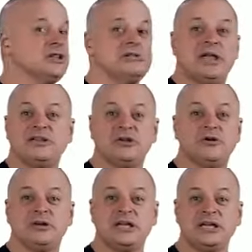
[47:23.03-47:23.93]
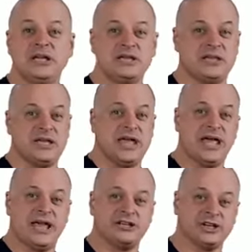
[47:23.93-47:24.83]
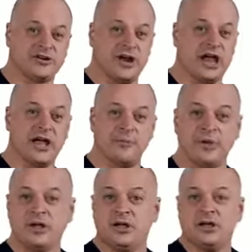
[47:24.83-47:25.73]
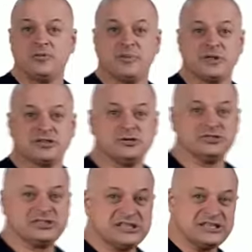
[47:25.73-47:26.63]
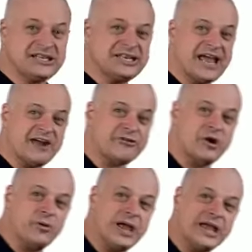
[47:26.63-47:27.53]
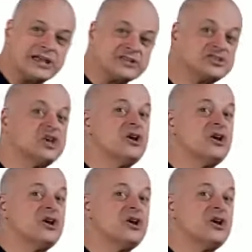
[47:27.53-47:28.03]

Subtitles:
And you don't need the angiogram to see the narrowings.